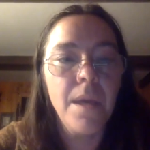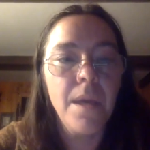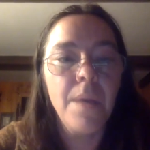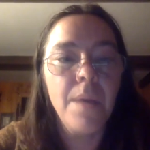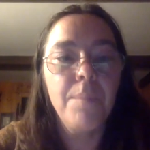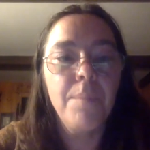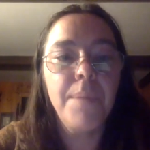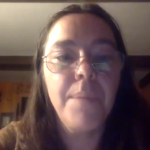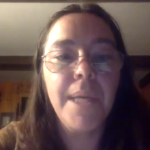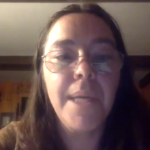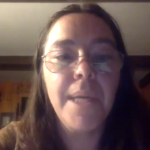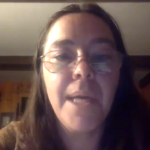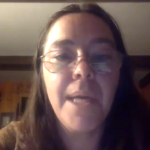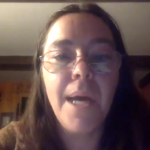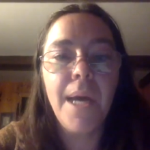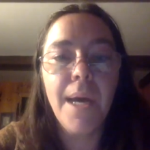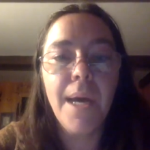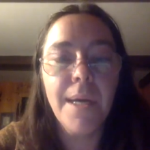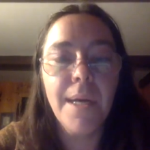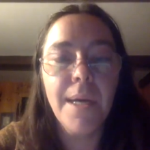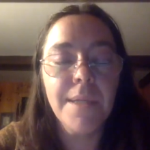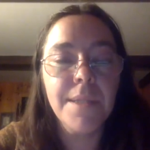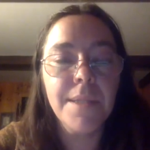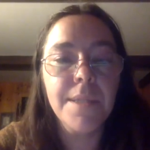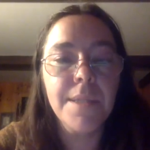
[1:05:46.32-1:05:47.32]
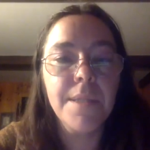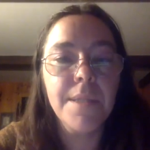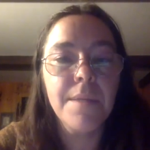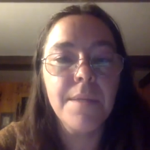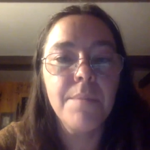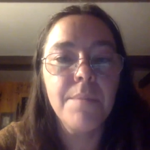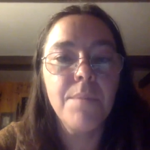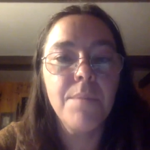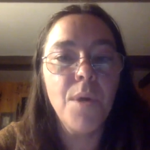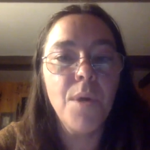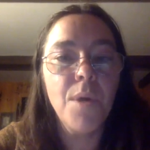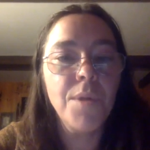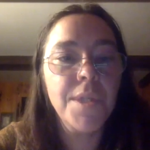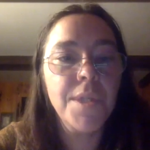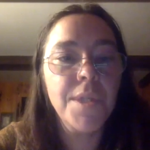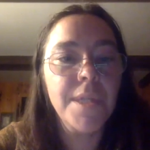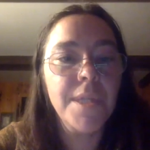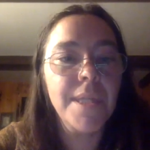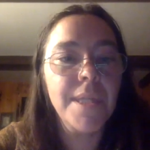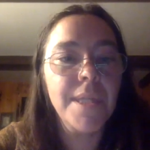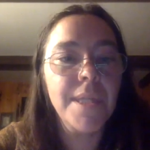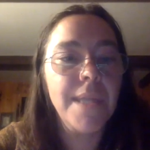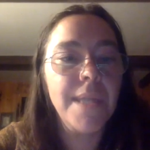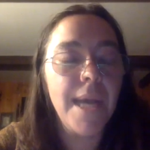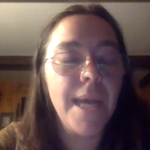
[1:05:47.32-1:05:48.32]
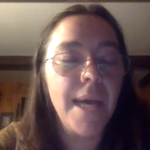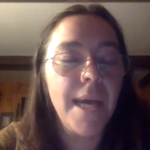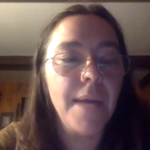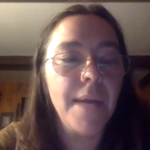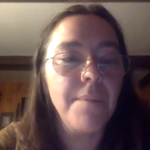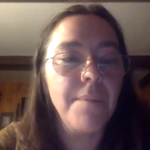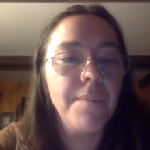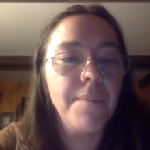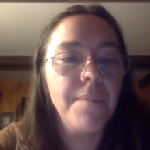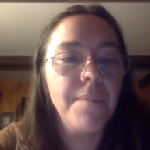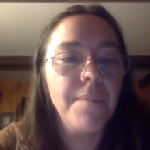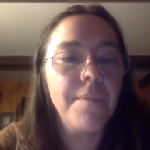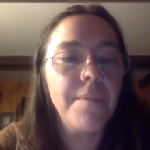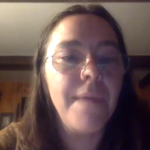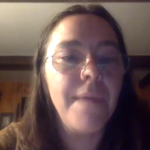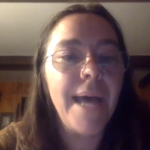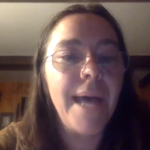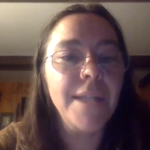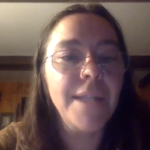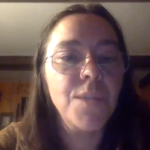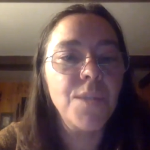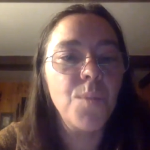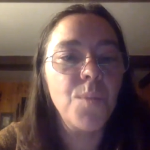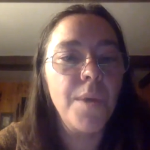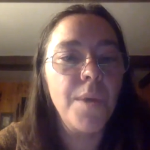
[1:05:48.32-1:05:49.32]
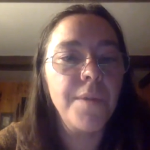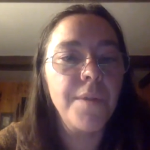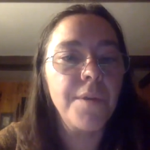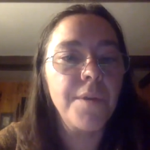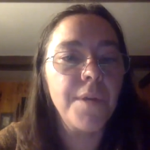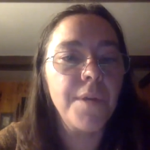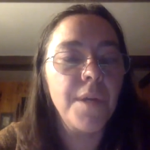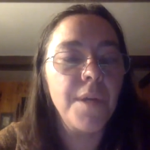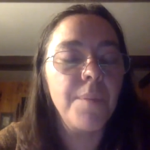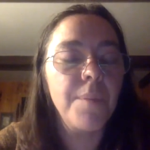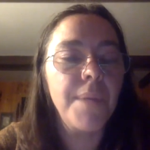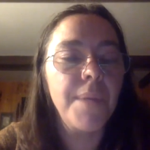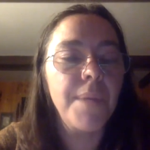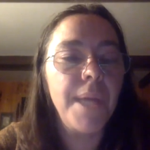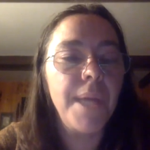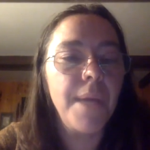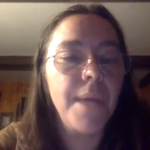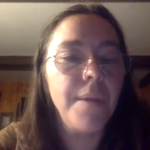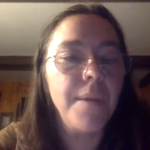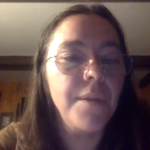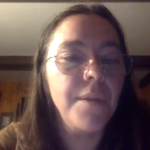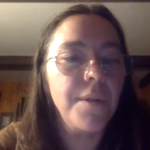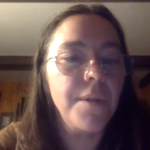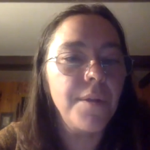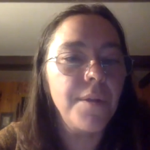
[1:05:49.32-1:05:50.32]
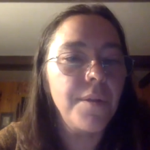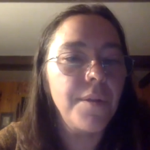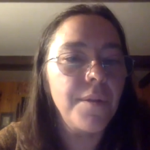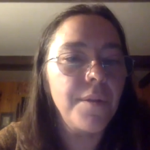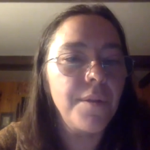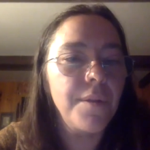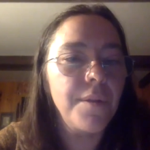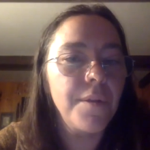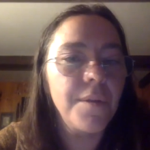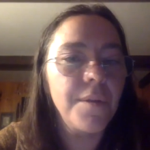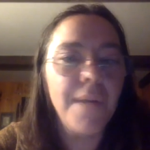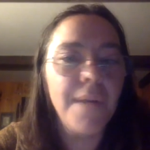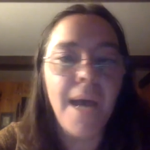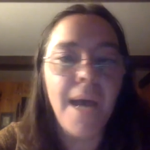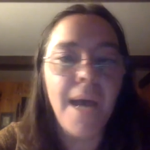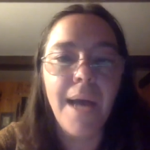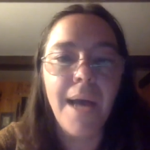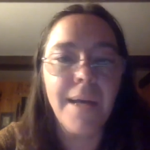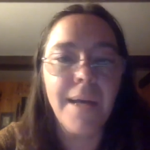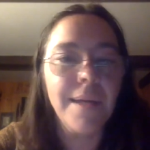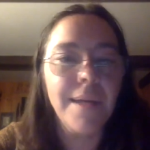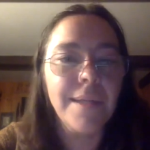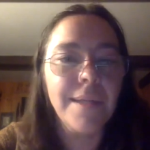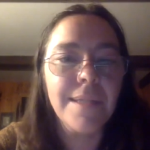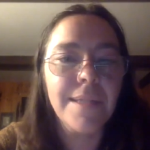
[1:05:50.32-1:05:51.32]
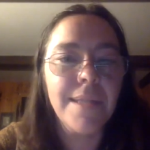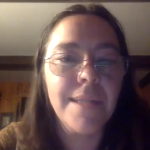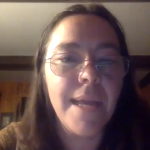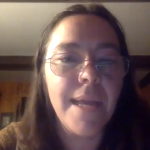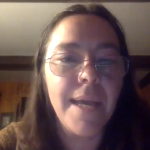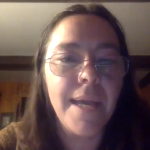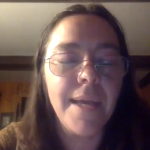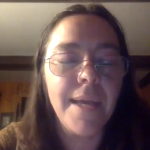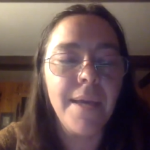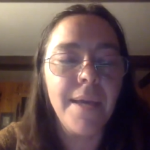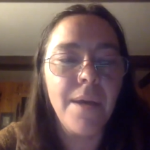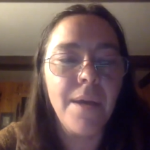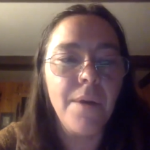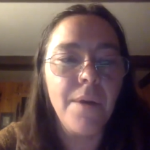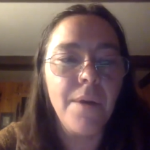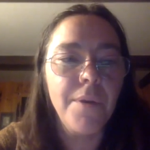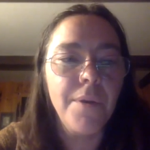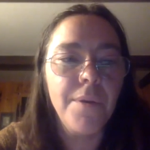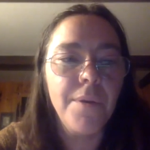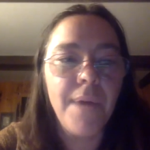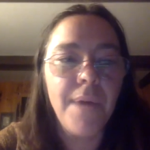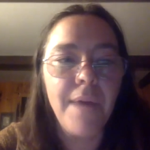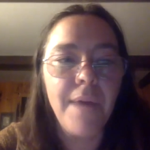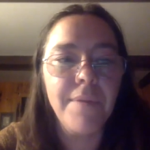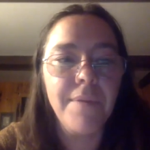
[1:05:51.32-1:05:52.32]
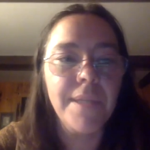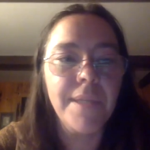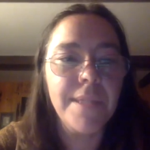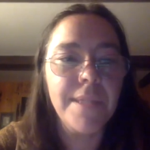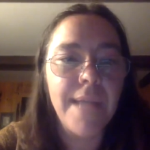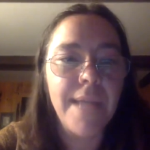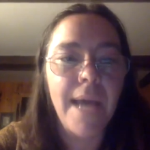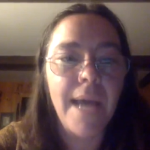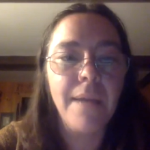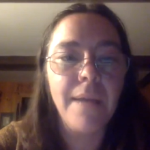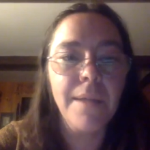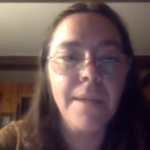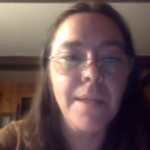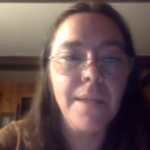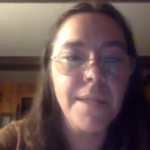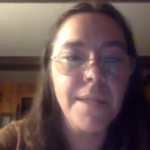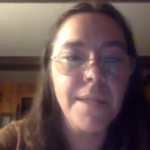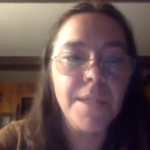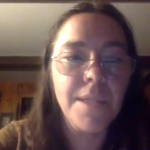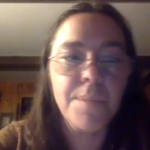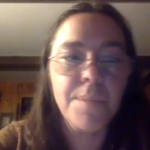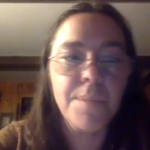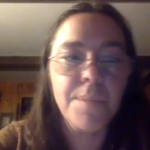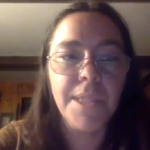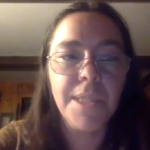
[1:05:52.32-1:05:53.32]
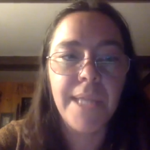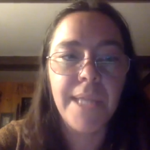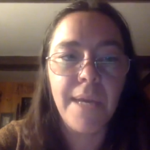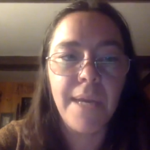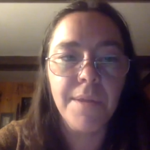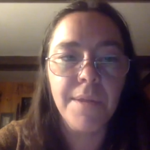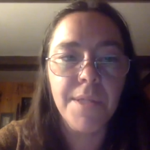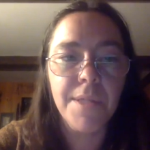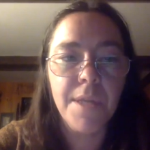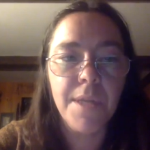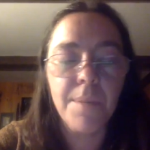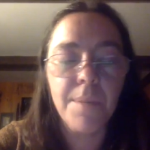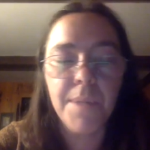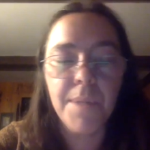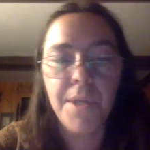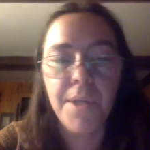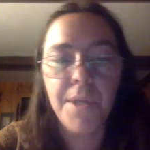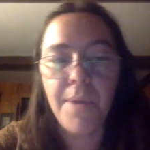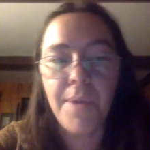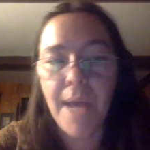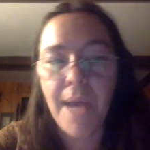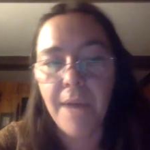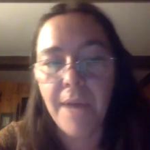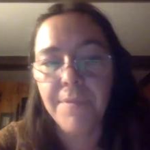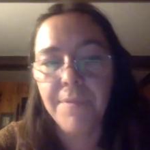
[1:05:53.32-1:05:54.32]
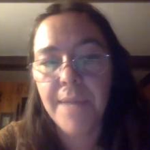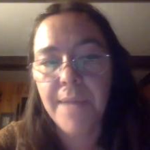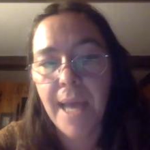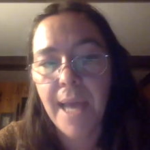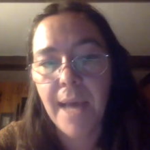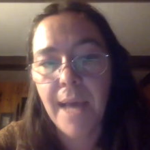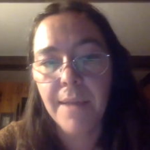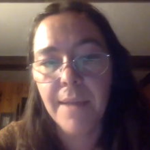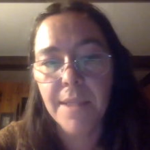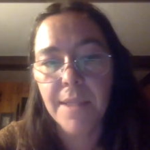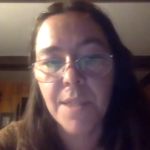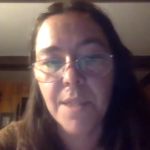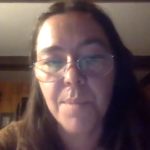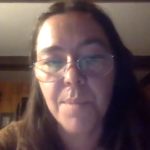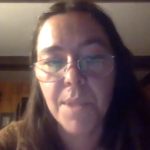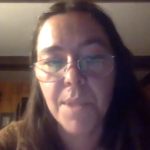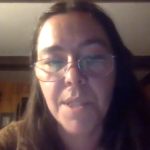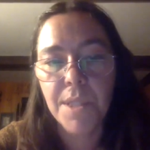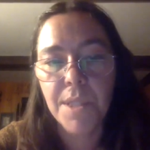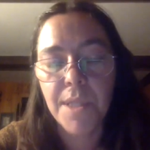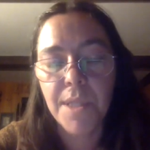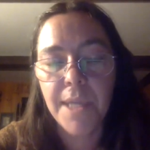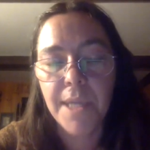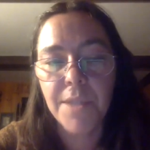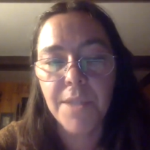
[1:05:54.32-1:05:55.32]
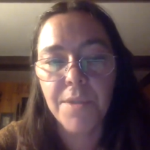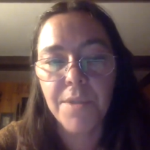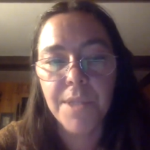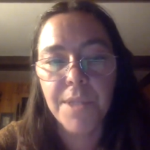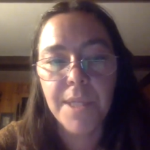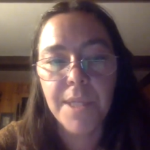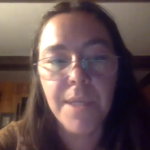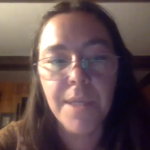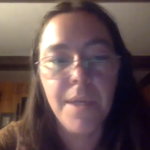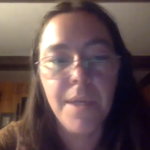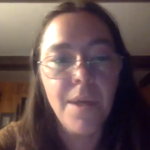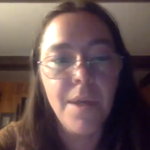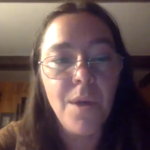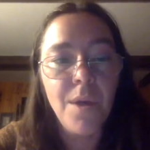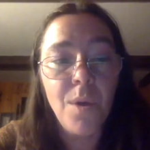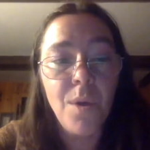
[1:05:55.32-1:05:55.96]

Because most of the time, that's what they're going to be. They're not going to say, oh, you have exactly this much calcium and you have to add this much nitrogen.